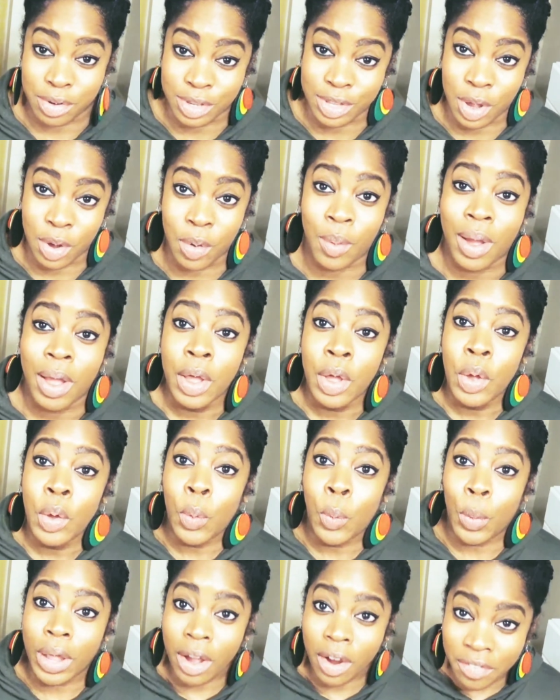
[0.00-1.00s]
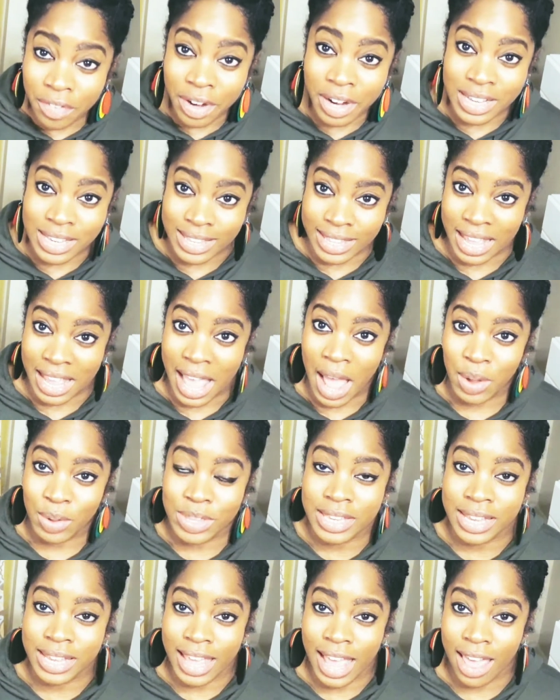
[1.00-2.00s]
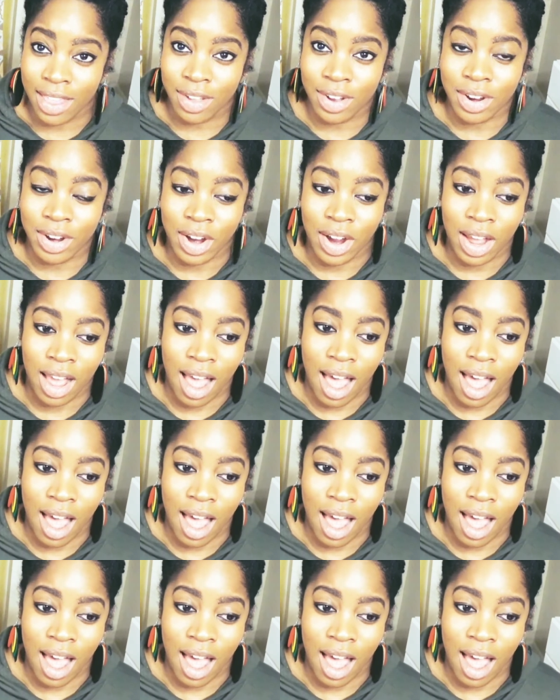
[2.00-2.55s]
So we gonna figure this thing out together.